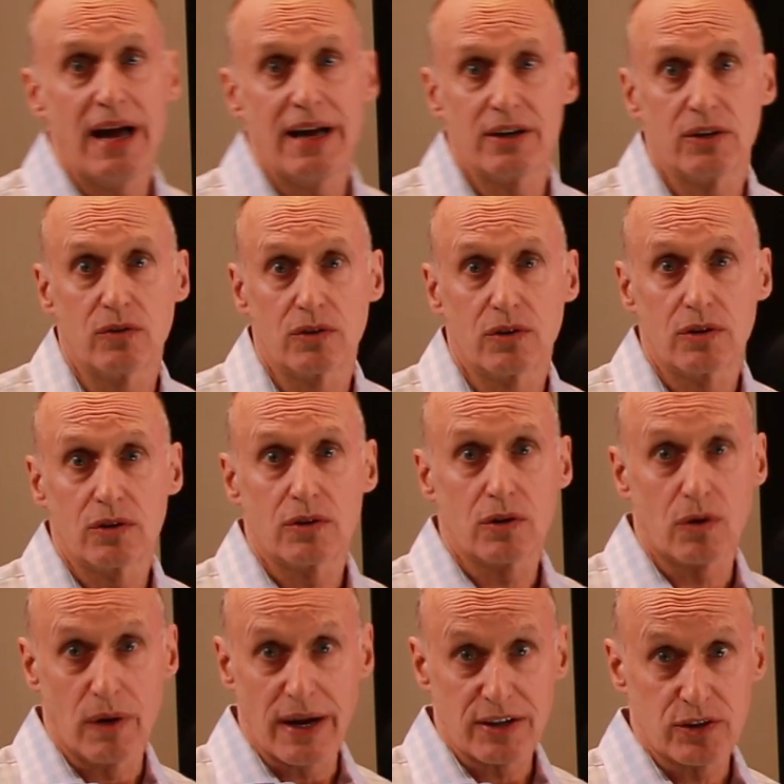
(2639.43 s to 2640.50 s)
angle
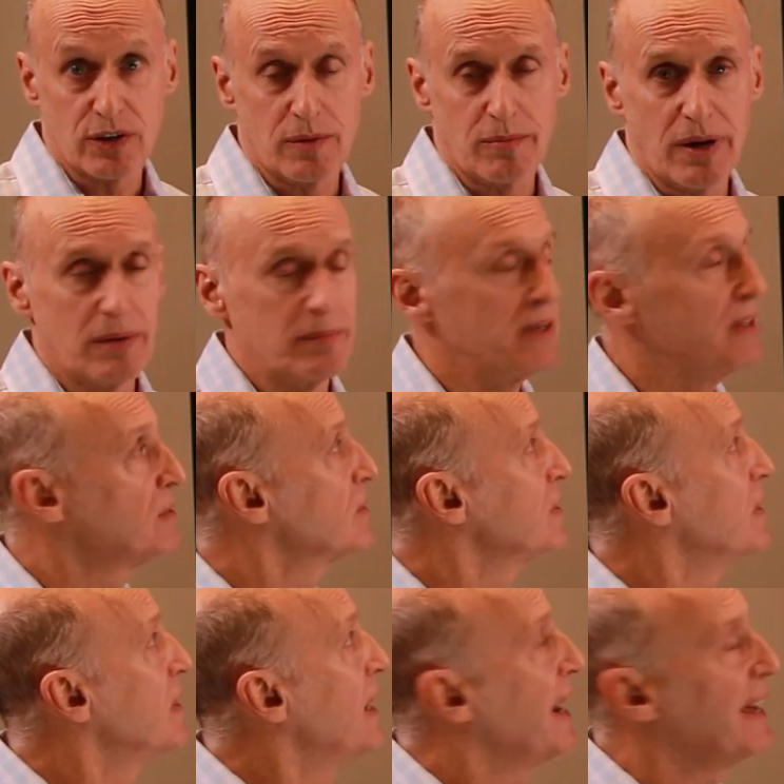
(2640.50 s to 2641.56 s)
correction abutments,
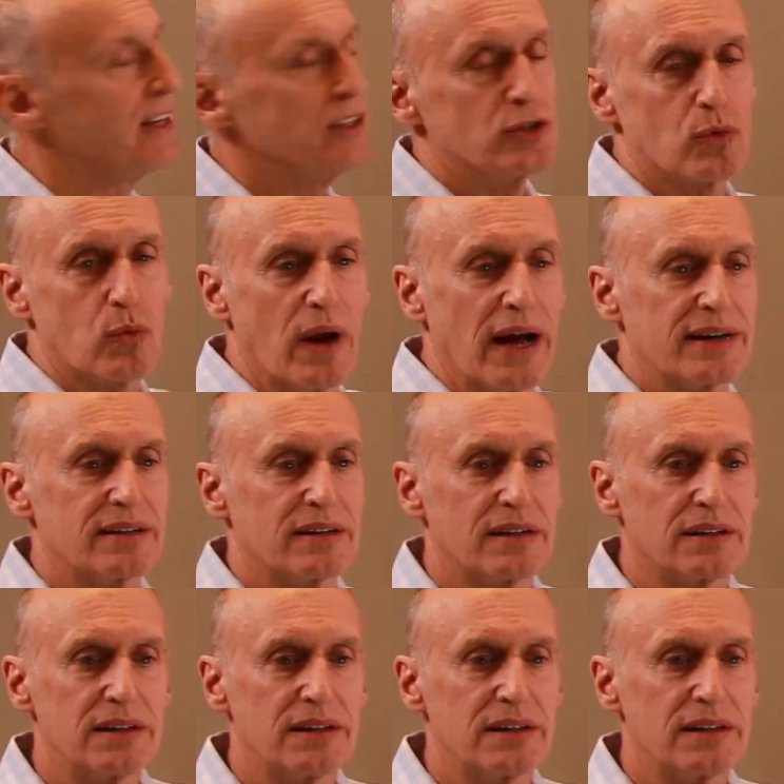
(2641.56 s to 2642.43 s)
and a direct